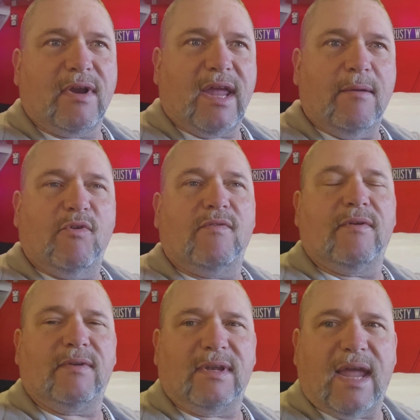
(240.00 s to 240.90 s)
came over
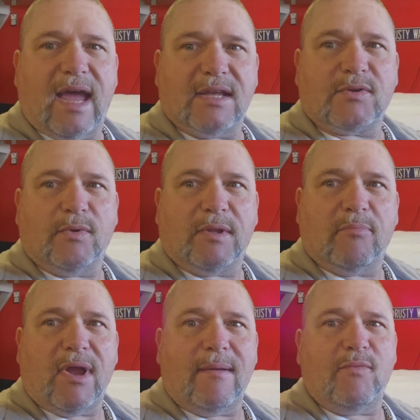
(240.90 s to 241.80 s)
to ask what the
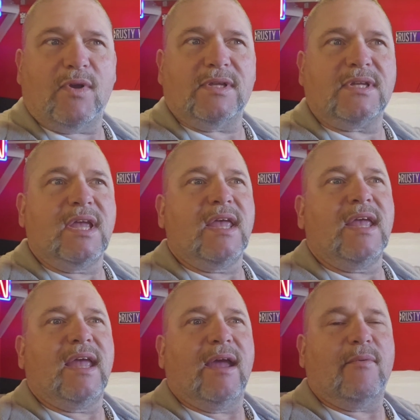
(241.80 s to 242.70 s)
problem was,
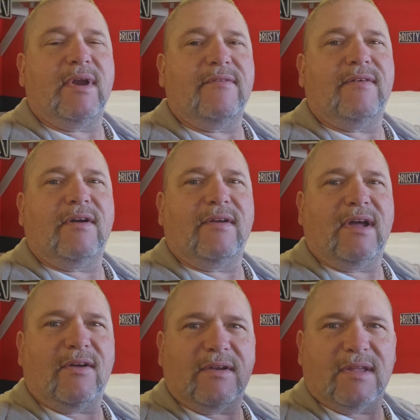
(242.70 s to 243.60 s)
and when he found
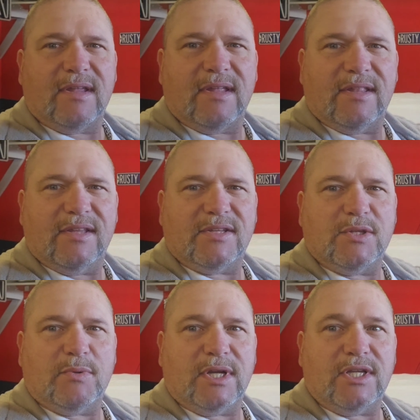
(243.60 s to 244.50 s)
out, this
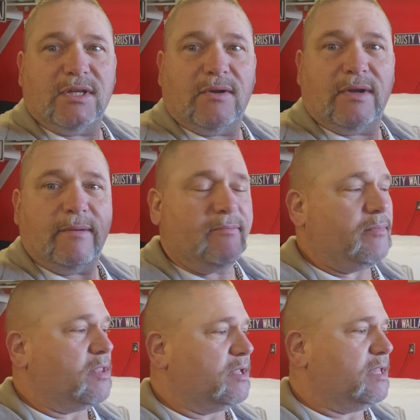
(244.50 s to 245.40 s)
is what he showed him.
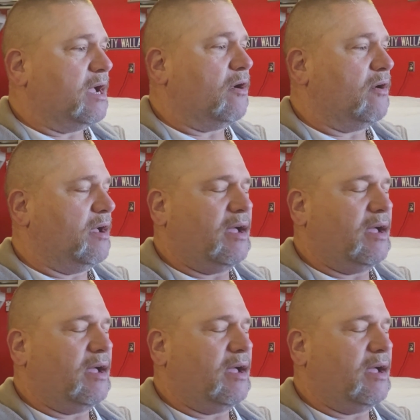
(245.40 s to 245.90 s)
Now,